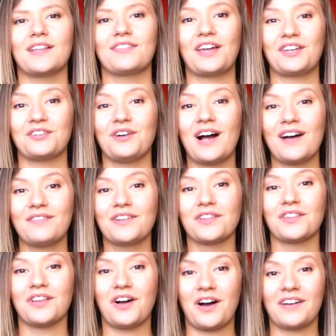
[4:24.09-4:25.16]
that you'll have a
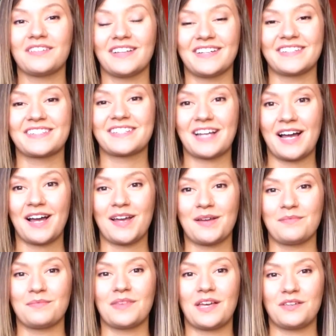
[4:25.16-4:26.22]
lot less
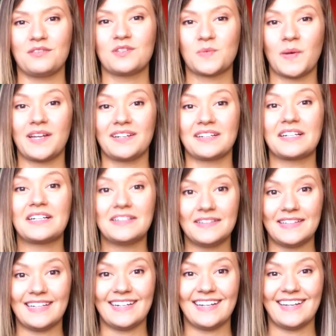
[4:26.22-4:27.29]
time that you spend
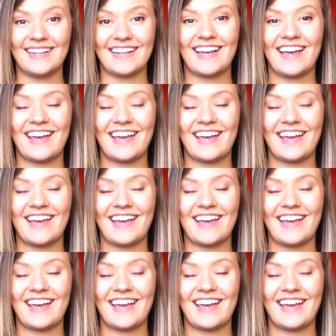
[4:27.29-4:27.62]
cleaning.